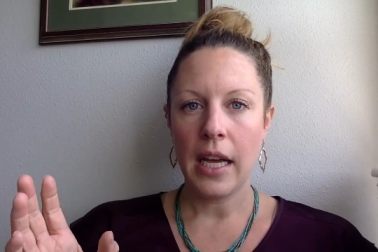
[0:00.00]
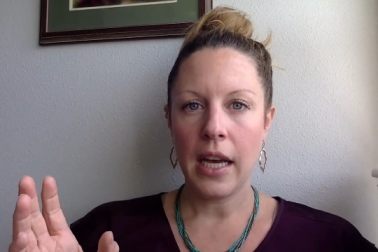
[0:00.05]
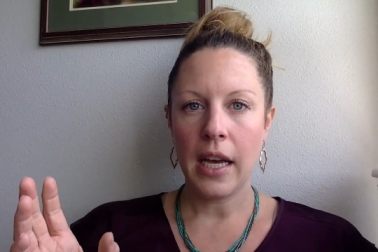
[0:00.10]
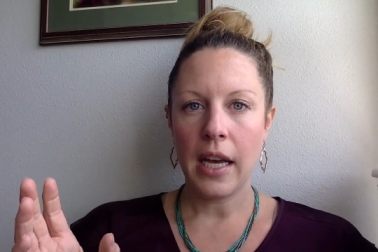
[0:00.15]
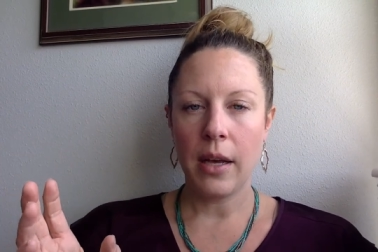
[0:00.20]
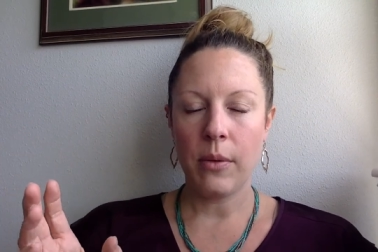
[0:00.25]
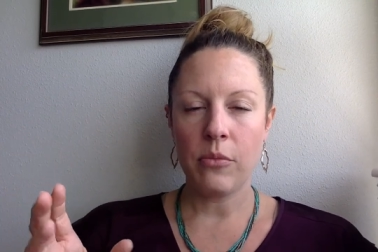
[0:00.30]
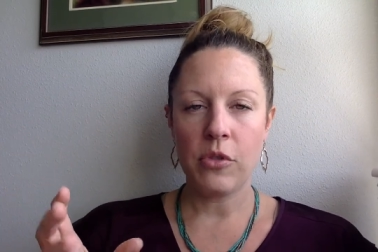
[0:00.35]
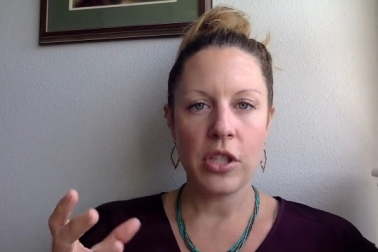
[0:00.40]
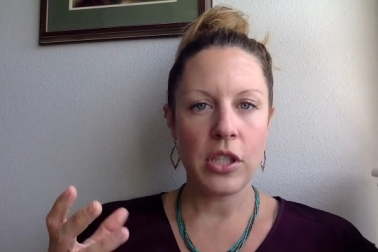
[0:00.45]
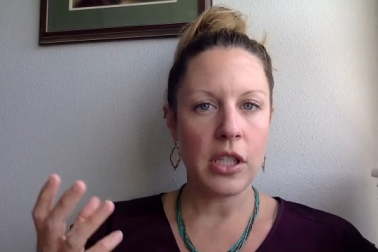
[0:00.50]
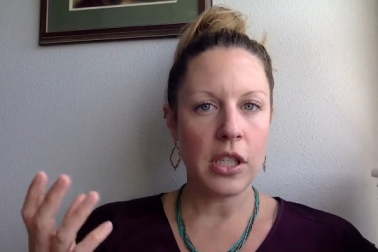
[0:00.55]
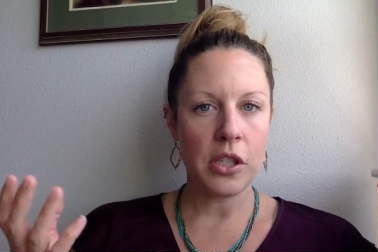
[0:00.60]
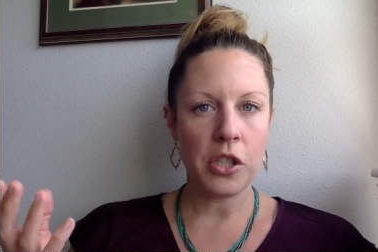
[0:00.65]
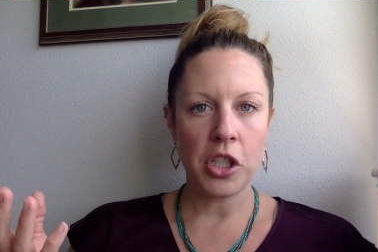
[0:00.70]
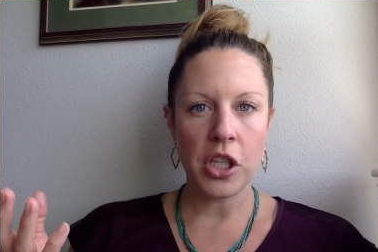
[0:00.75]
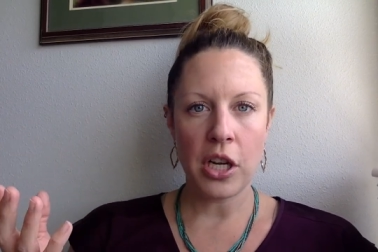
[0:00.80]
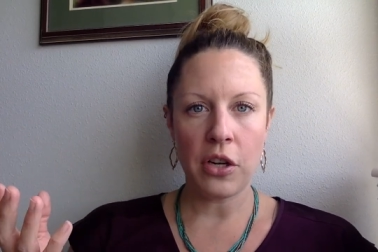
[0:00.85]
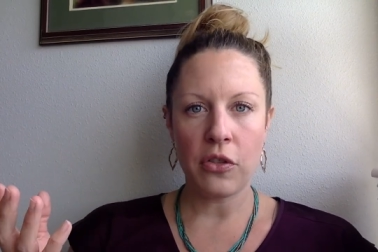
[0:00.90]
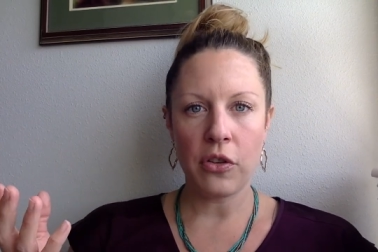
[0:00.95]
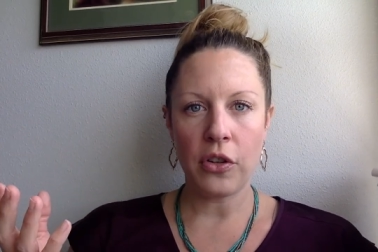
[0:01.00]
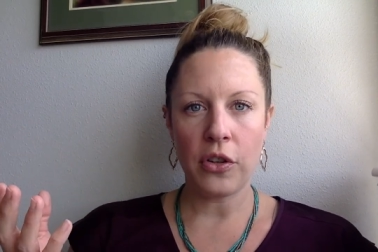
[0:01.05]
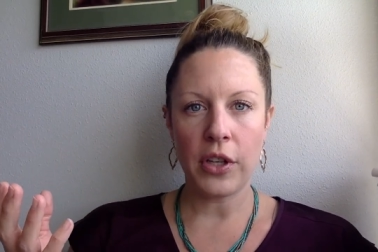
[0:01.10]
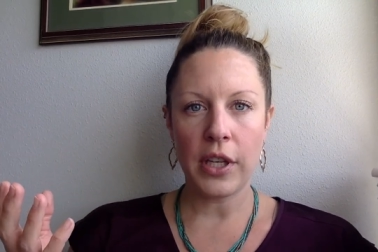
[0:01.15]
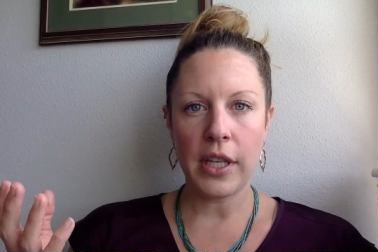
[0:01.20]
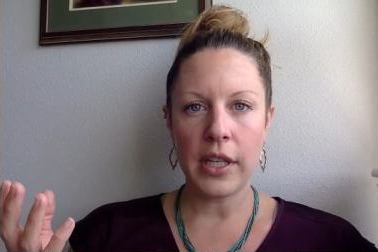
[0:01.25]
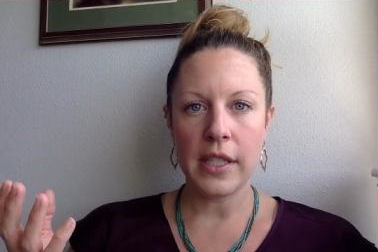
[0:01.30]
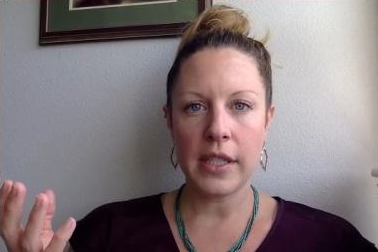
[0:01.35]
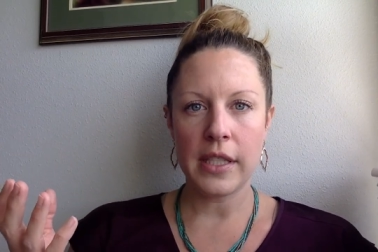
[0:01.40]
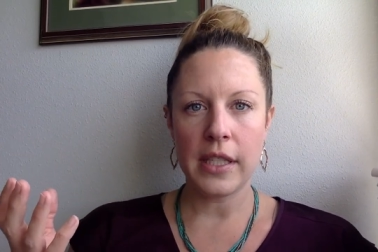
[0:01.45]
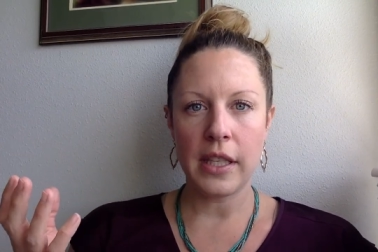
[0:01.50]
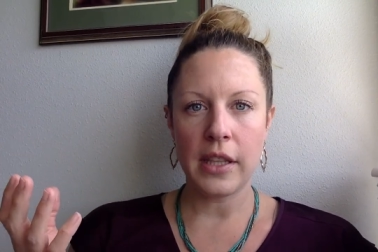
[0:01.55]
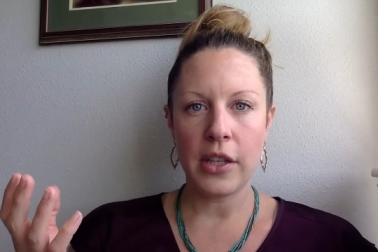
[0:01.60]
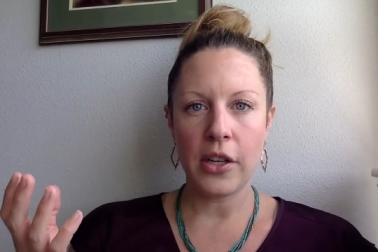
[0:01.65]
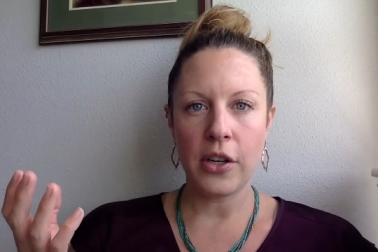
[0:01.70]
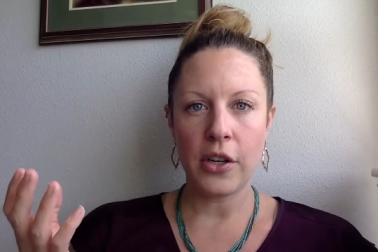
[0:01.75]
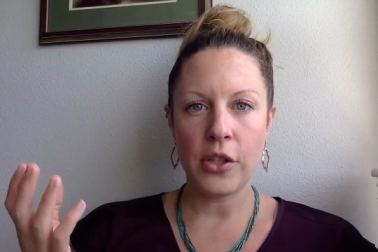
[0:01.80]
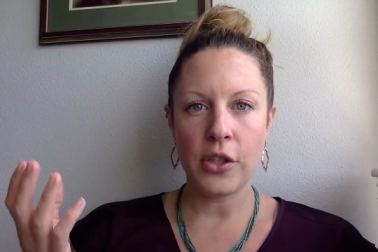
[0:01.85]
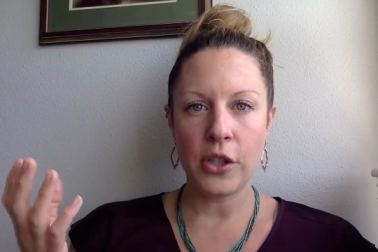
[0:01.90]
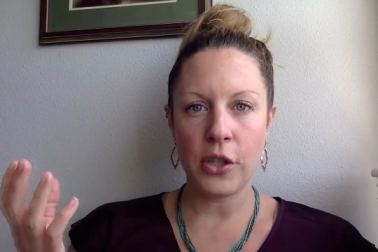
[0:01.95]
um, just in general is that
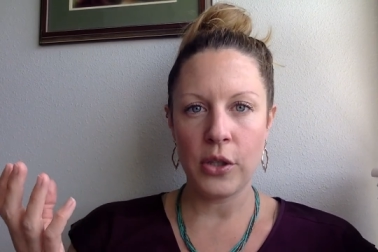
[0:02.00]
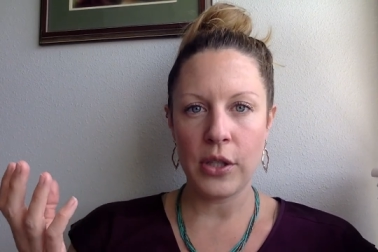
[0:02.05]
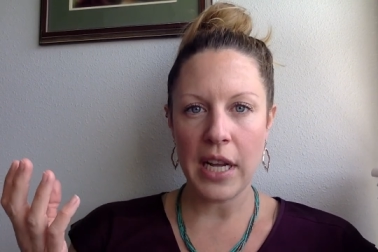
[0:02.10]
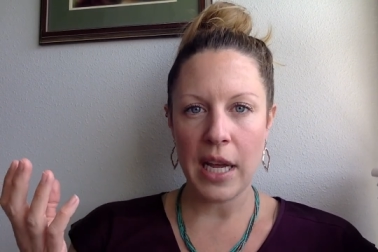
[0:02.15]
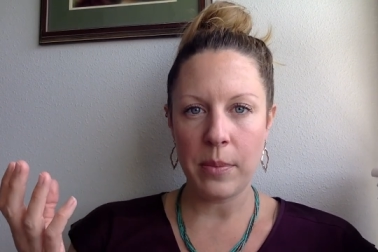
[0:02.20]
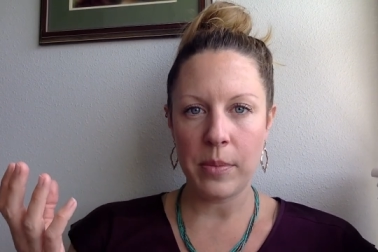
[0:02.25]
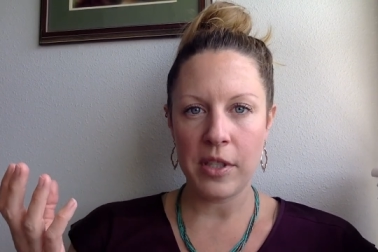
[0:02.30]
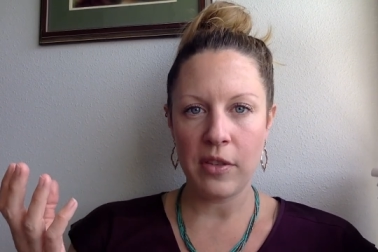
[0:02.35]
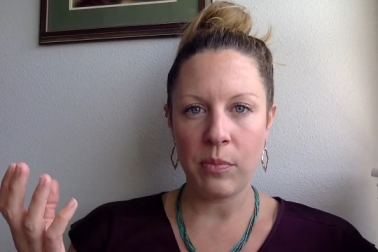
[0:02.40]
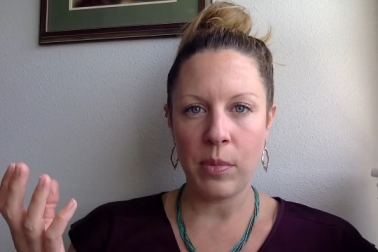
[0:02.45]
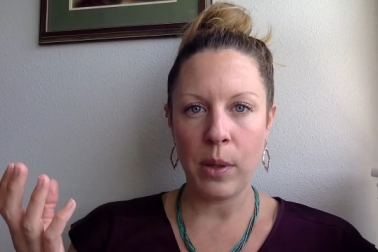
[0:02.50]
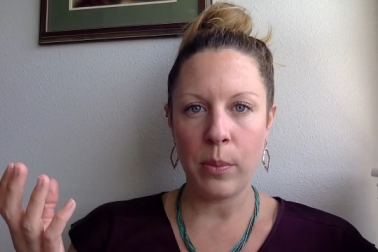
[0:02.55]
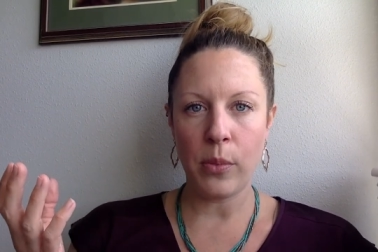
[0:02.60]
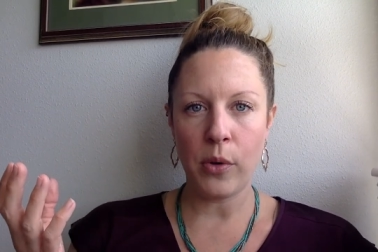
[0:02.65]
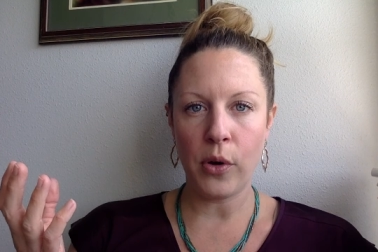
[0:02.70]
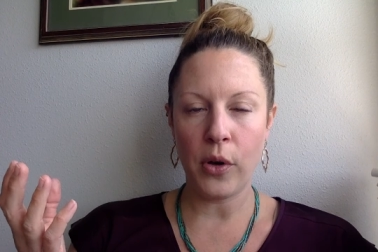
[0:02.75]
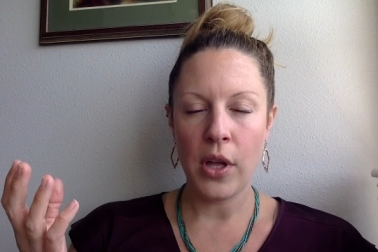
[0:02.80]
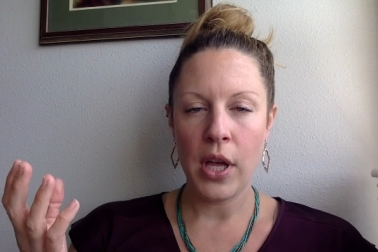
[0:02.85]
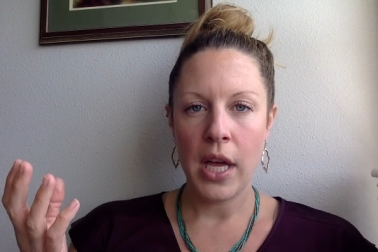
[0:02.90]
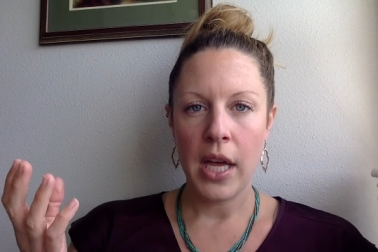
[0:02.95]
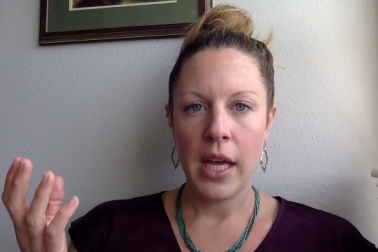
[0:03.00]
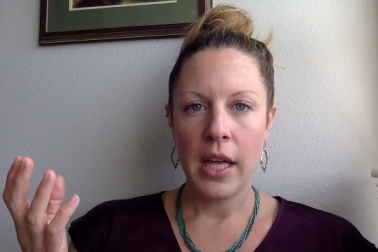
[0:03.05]
there are two types of people